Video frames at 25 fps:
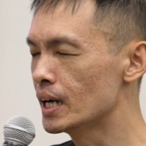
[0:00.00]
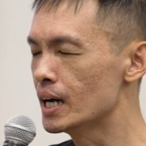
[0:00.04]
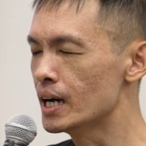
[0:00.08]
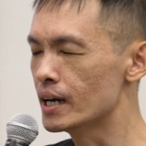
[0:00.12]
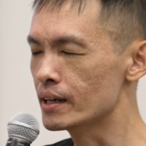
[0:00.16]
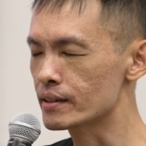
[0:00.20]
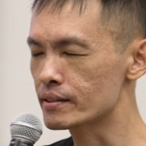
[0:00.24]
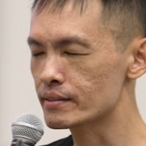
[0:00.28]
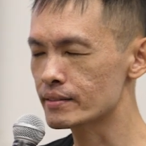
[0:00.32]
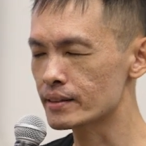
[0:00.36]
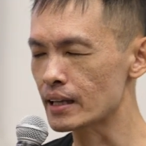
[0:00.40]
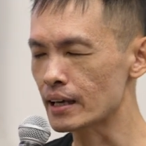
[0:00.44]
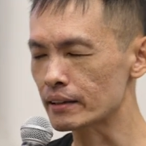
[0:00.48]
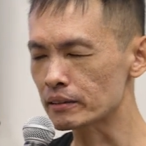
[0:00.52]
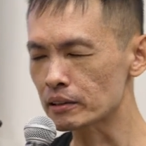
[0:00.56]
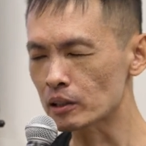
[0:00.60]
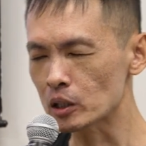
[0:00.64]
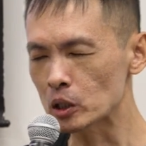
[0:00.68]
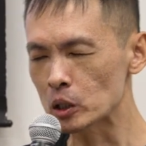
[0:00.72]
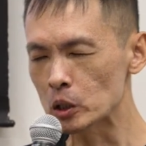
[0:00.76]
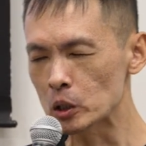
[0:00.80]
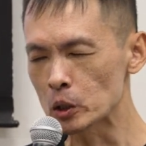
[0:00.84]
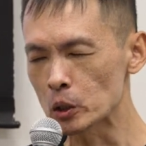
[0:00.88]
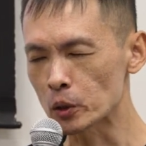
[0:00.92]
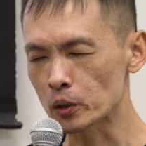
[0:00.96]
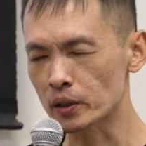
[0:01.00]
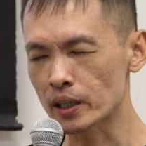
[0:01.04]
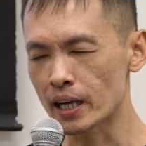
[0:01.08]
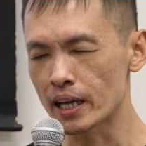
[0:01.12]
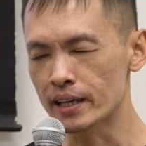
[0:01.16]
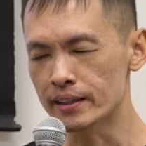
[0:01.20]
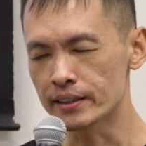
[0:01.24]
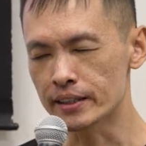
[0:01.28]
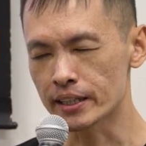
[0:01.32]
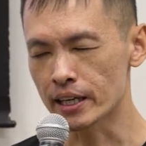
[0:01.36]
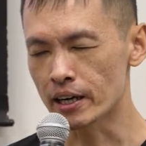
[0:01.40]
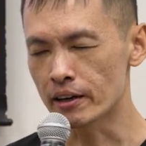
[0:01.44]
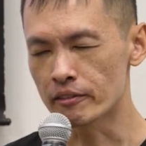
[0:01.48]
a startled look
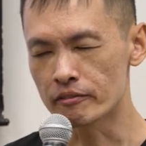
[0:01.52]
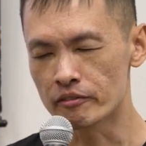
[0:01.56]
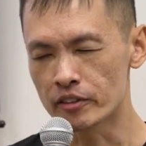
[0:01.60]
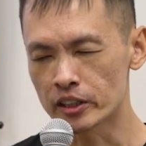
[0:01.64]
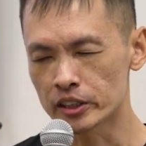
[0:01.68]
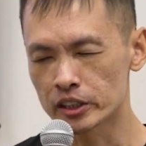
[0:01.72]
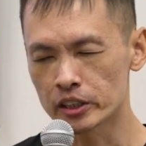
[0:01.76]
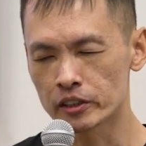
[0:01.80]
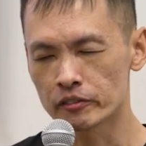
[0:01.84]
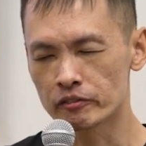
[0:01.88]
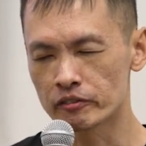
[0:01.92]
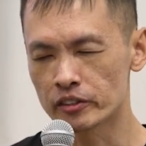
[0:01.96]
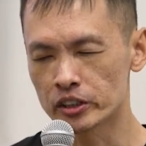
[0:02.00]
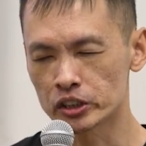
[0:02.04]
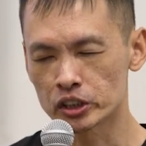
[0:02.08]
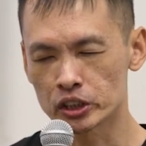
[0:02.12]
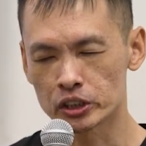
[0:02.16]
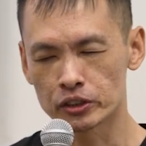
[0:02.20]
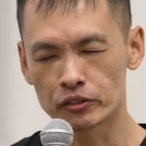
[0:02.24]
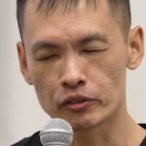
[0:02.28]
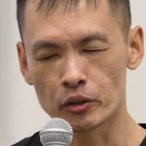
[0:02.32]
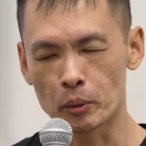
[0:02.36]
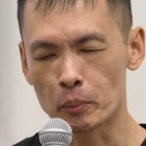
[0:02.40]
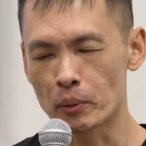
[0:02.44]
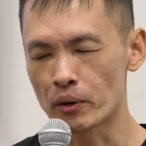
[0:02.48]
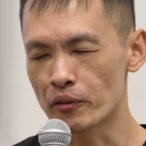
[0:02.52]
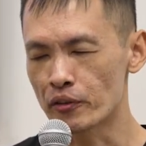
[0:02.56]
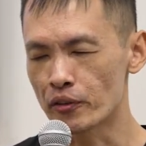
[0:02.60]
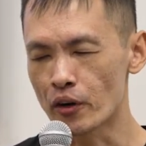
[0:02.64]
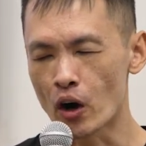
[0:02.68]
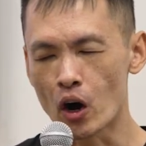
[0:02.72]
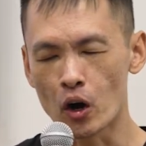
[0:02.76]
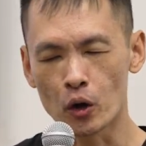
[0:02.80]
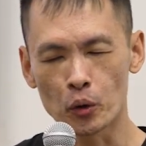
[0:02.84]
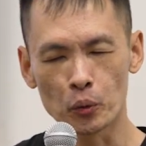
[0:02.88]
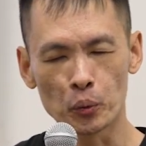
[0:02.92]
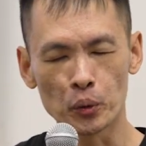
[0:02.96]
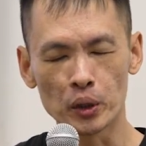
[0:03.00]
and the averted vision from a
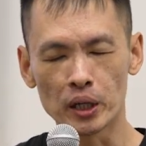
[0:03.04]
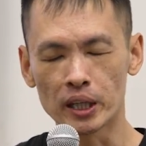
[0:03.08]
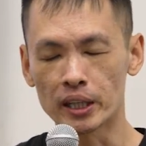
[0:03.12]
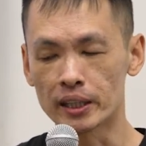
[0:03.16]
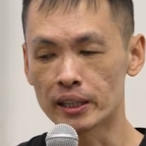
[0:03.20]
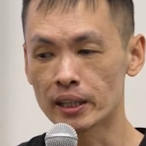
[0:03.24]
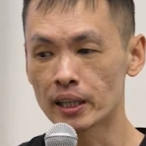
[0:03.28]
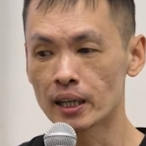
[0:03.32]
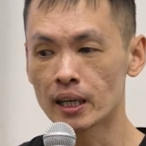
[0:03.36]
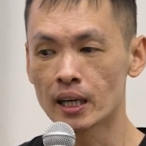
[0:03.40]
wrong word